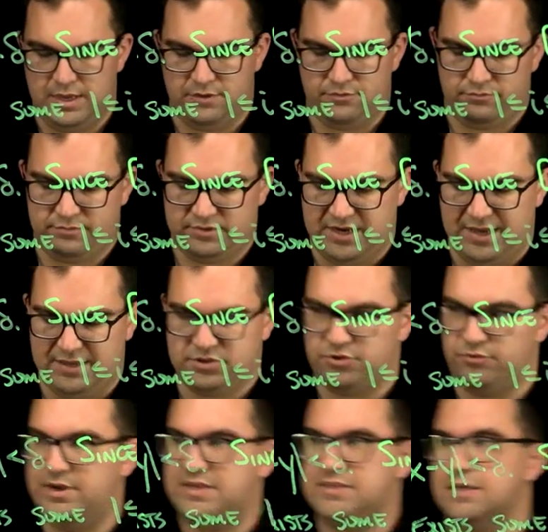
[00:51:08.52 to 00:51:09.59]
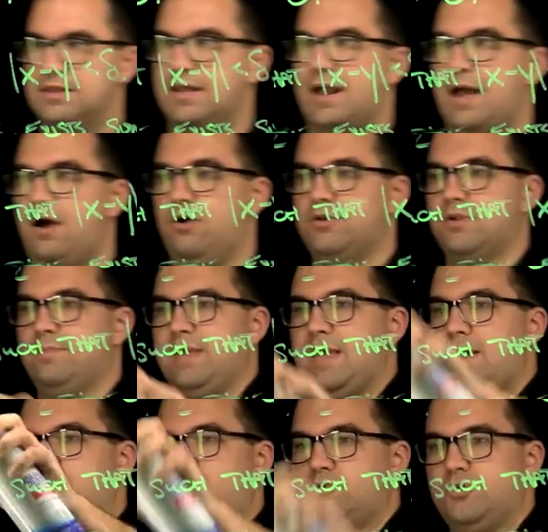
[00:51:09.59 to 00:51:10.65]
it stands to reason that I ought to be
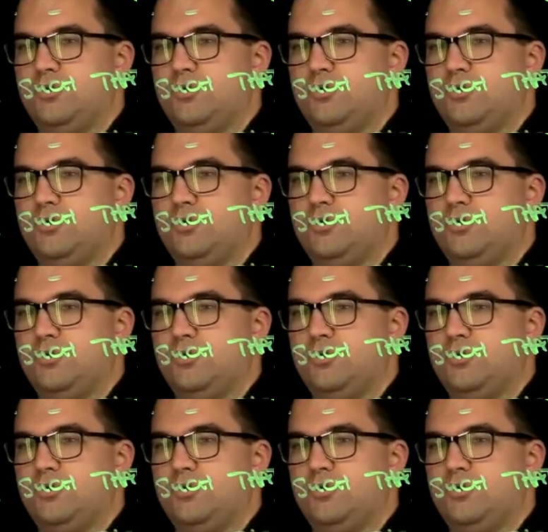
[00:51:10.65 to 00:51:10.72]
able